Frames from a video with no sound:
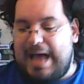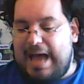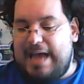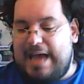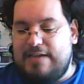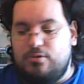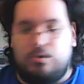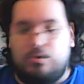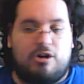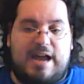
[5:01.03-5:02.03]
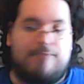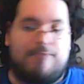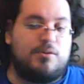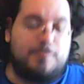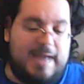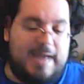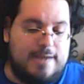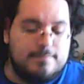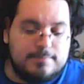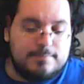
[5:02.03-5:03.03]
I no longer have wrist
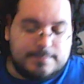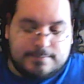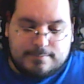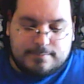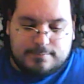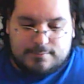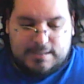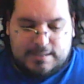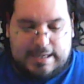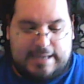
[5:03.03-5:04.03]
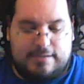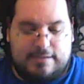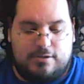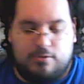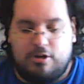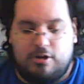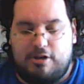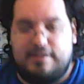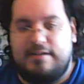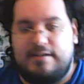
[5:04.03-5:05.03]
pain. I no
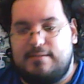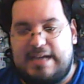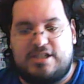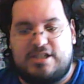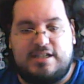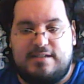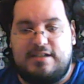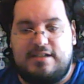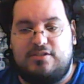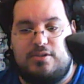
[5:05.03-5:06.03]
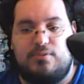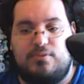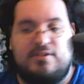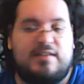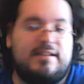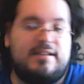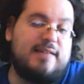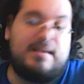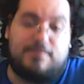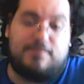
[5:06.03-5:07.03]
longer actually need to use this, at least
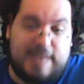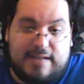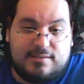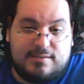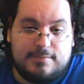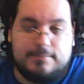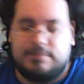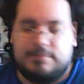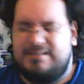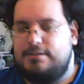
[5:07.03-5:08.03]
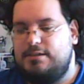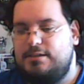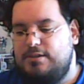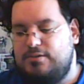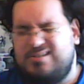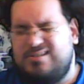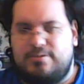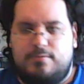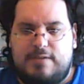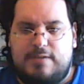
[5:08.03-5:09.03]
as of yet.
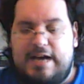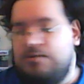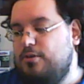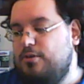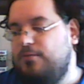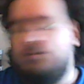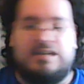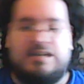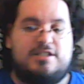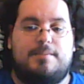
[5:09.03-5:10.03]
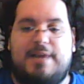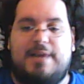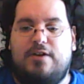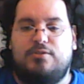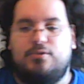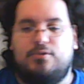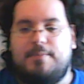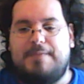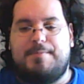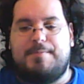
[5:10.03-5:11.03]
So I don't know if it was actually the mouse or
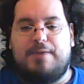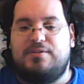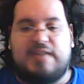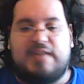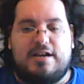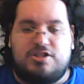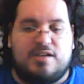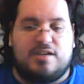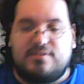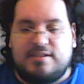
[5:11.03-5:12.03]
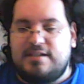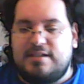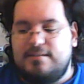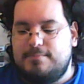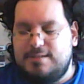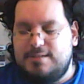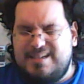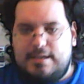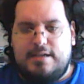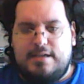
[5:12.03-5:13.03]
maybe my wrist got adjusted,
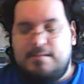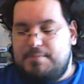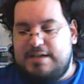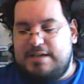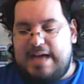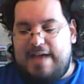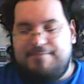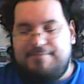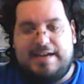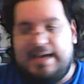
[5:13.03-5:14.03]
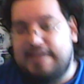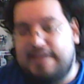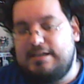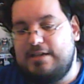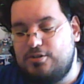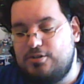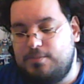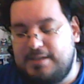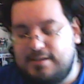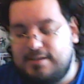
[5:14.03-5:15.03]
but I have not had any issues
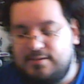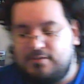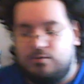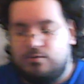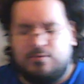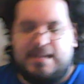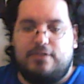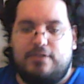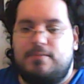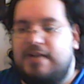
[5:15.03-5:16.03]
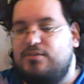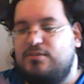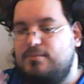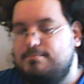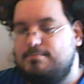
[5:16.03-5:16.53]
because my new mouse,